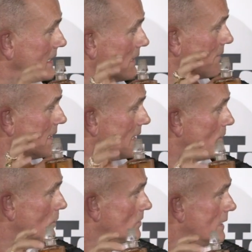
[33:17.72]
of it, if you
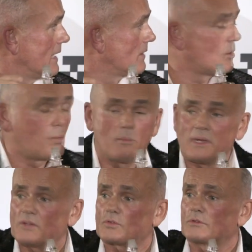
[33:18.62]
see, the woman is
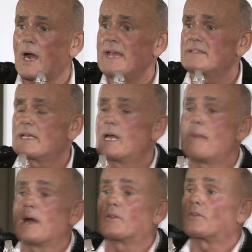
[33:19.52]
rising
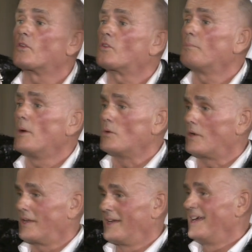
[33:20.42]
amongst the smoke,
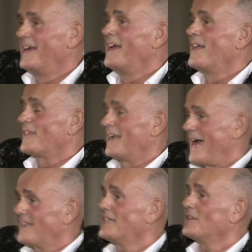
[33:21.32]
the
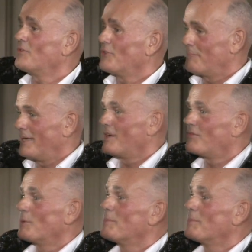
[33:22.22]
Latin for perfume,